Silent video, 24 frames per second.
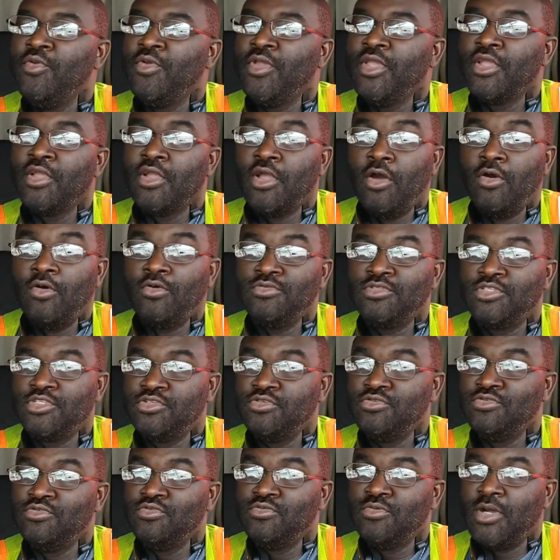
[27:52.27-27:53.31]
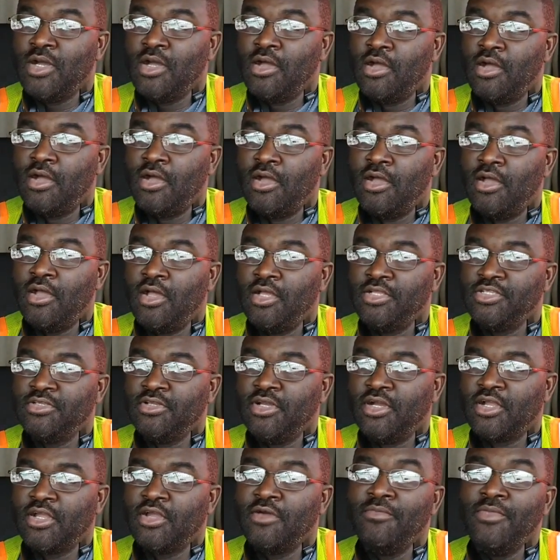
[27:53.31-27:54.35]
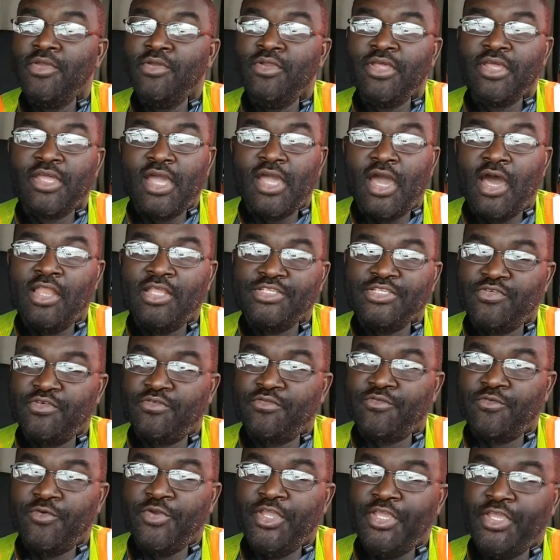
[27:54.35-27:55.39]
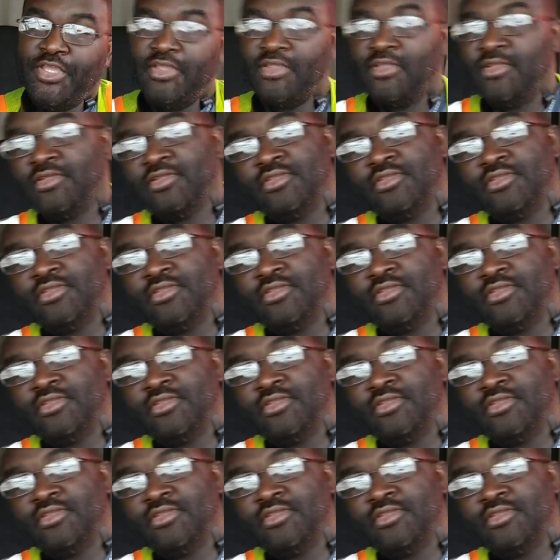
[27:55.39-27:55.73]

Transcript: can go to a community college for free.